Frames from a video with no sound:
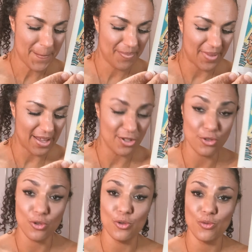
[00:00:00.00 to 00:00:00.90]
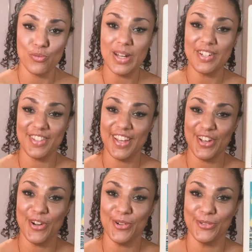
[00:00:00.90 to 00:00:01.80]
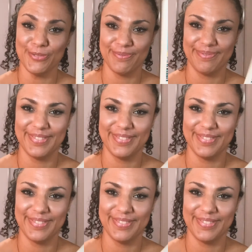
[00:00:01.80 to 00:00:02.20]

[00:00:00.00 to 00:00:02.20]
They do reach their goal.